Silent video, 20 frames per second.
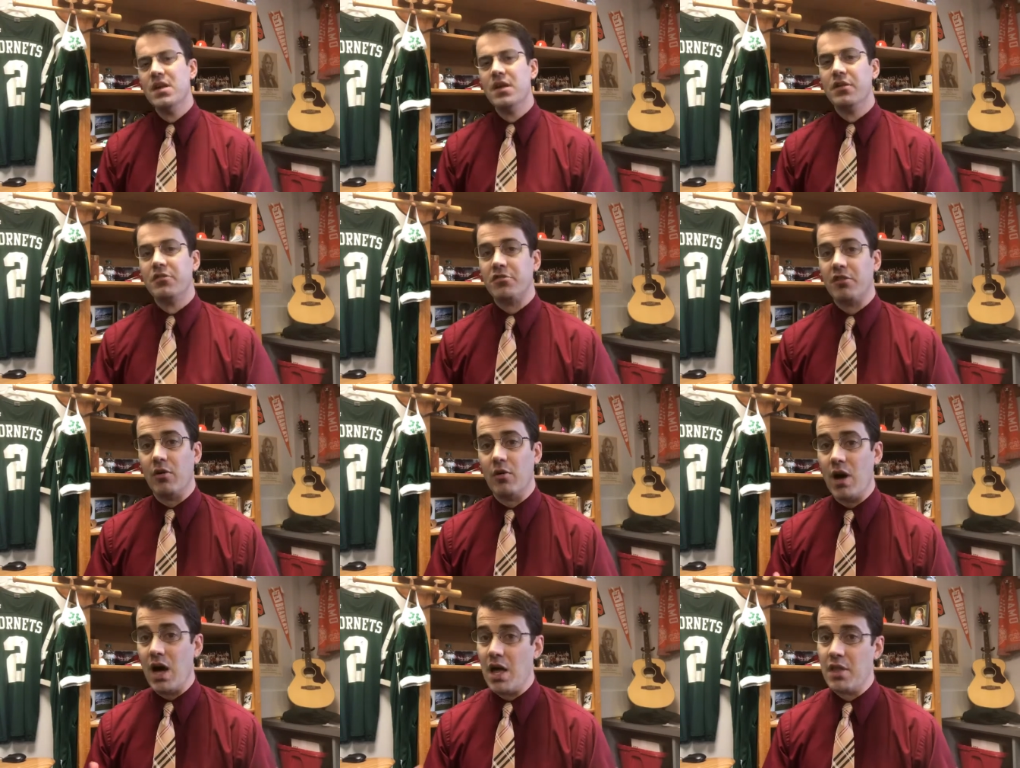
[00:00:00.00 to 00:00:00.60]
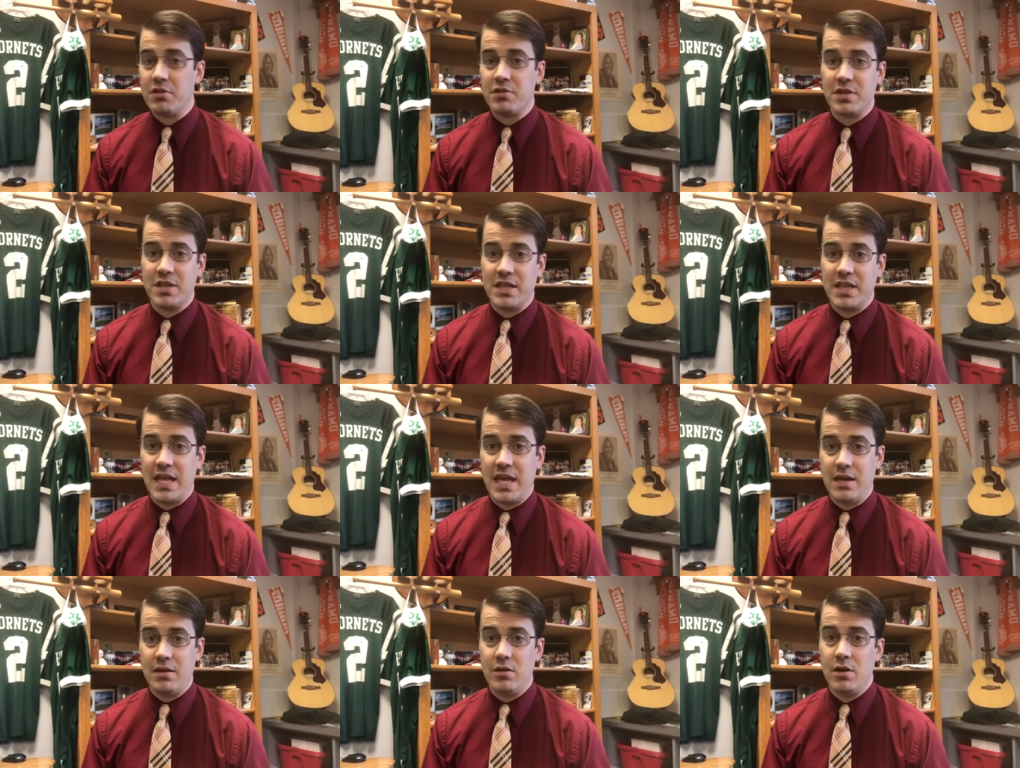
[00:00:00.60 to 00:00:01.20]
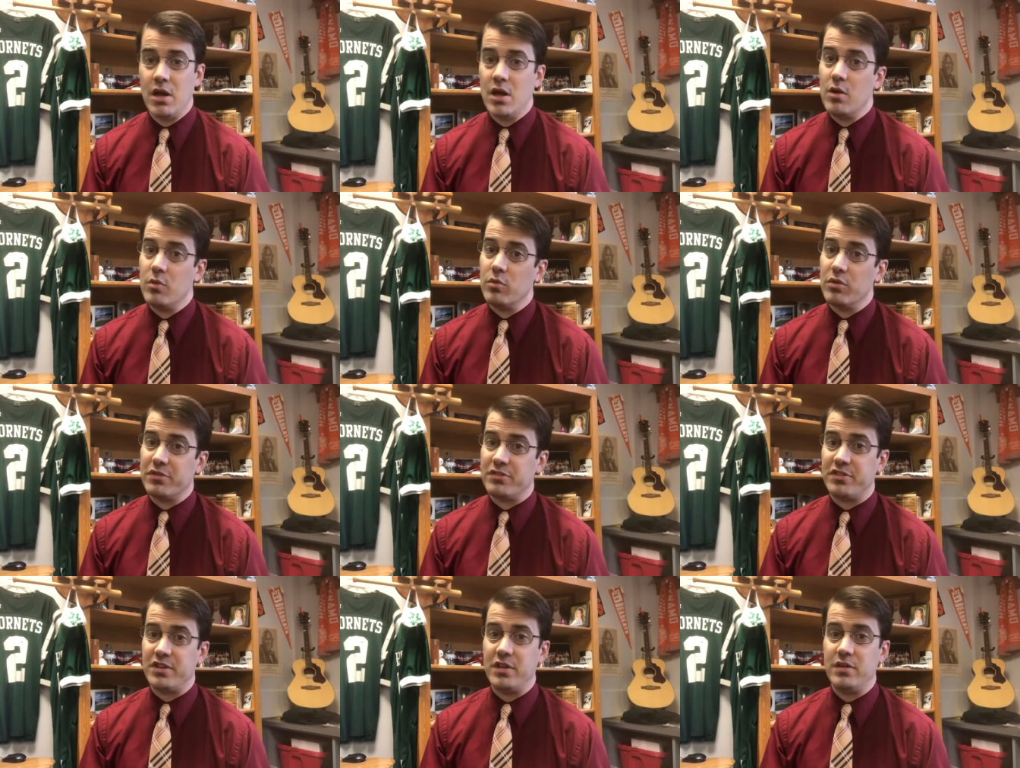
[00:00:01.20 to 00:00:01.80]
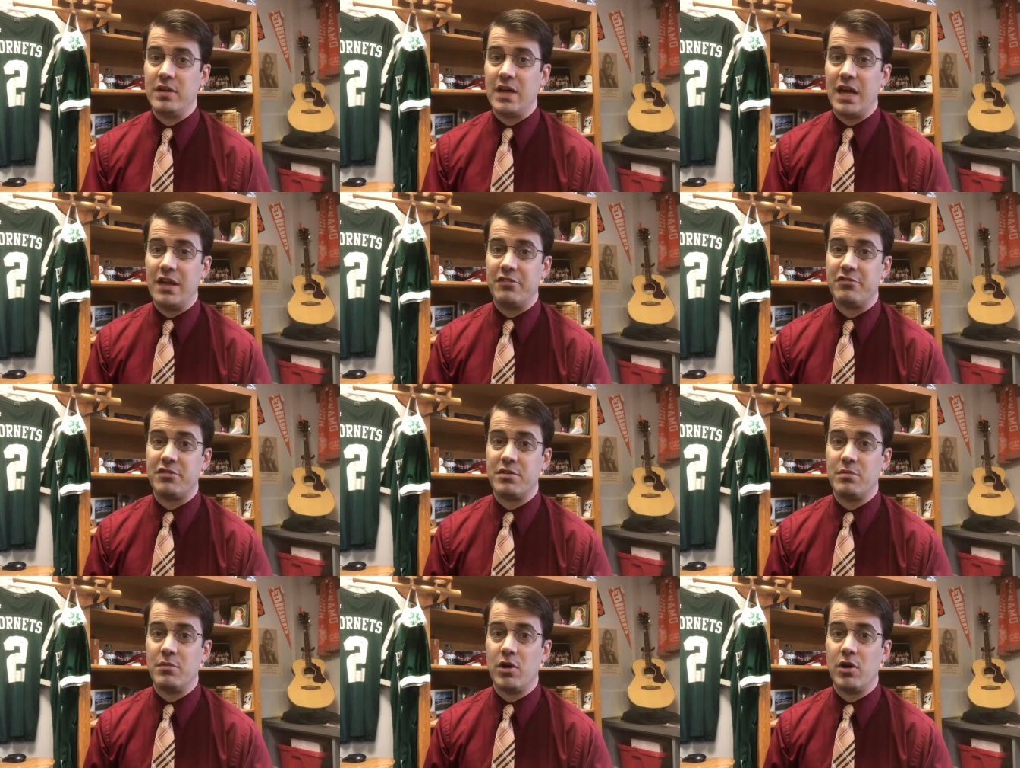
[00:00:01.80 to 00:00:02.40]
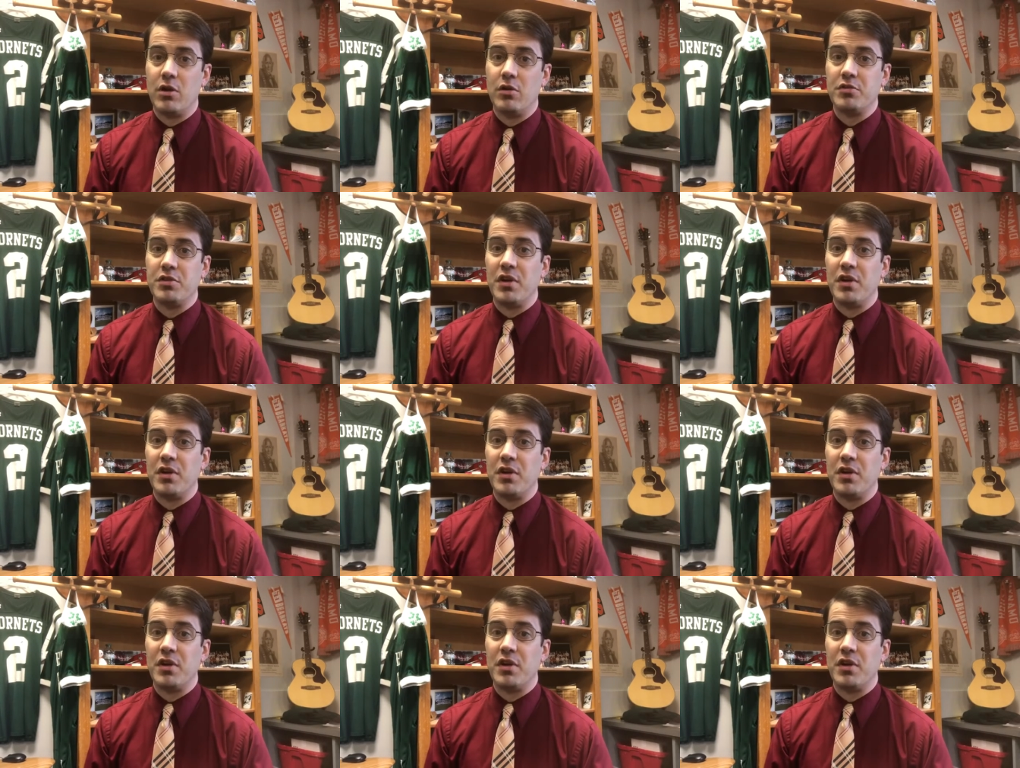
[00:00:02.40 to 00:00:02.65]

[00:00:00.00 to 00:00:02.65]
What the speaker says: So other than that, we'll see you guys tomorrow.